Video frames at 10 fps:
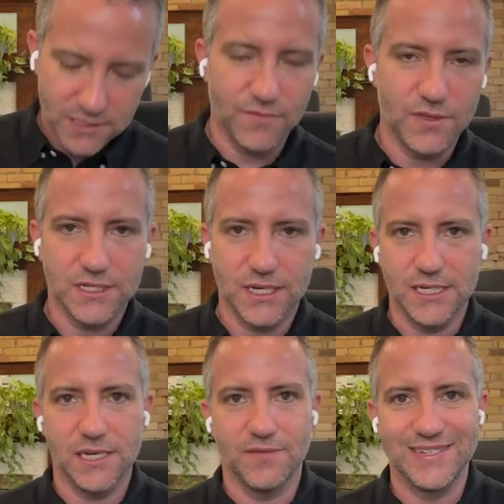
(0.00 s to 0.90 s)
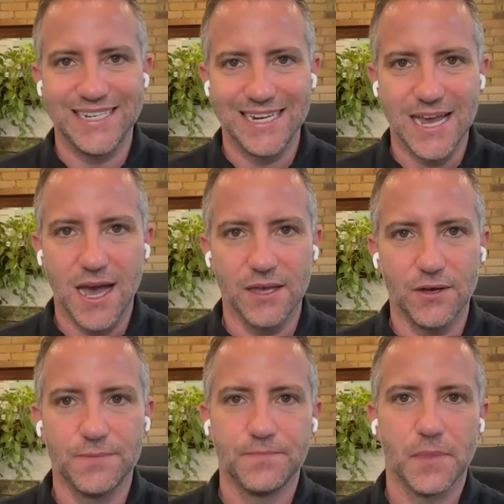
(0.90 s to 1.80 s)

of this idea of denial.